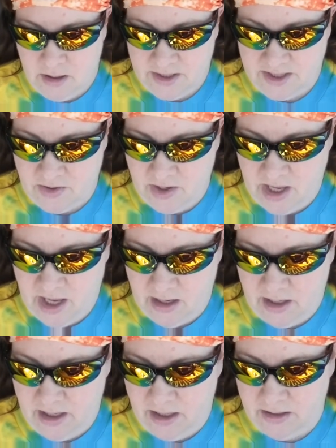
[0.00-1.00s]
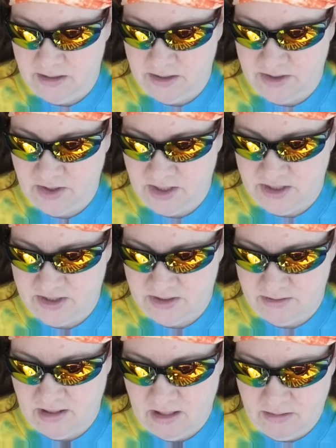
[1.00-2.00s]
So yeah, and so you
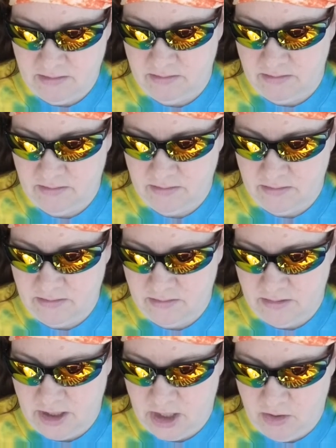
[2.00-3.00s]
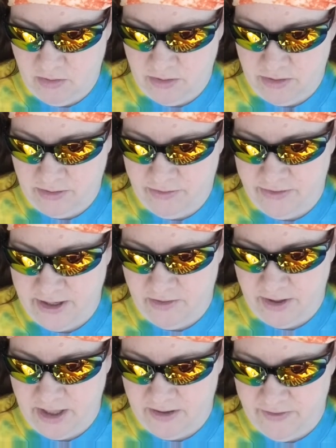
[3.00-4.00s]
just you know, the
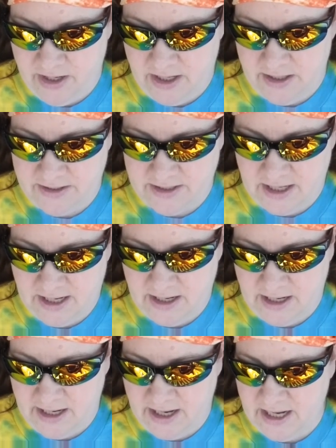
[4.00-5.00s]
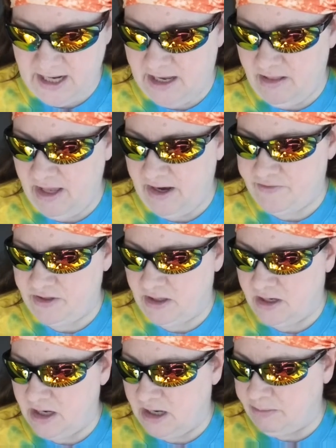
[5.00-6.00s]
theory of it is, and I, I, will have to
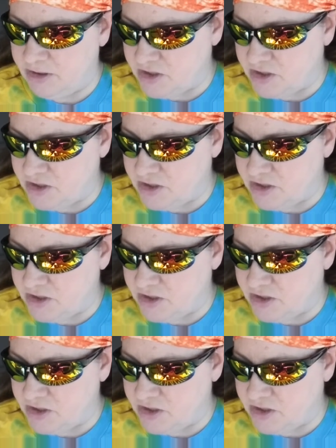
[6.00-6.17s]
look up,